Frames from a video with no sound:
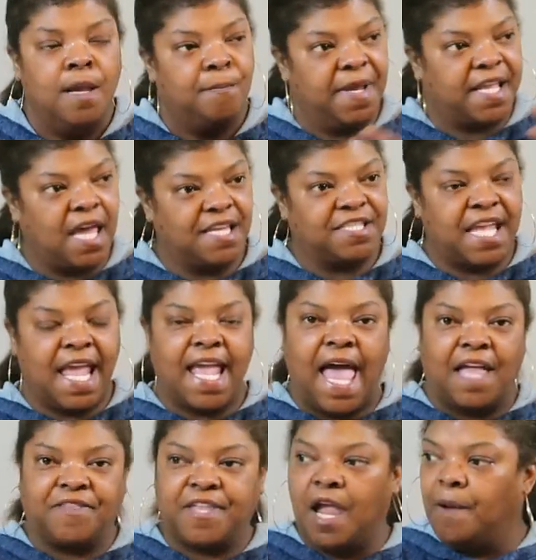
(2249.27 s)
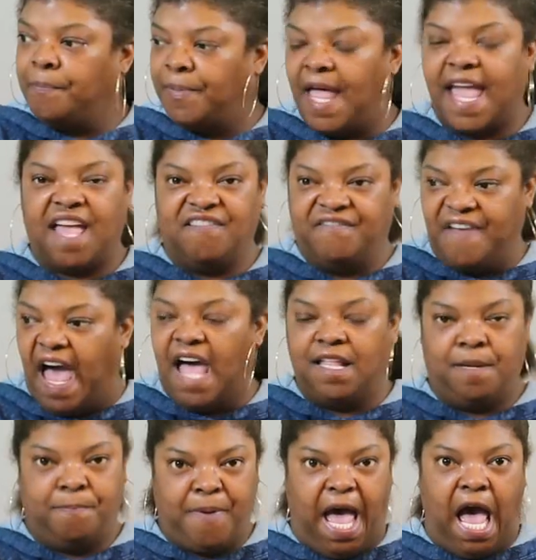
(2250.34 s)
because he out there playing
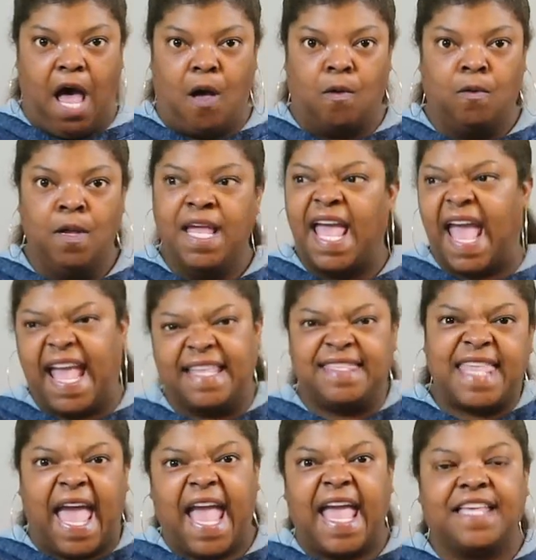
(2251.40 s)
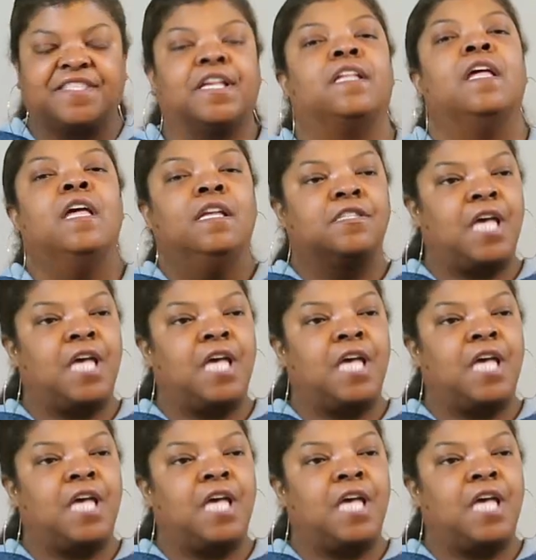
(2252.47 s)
volleyball and dancing.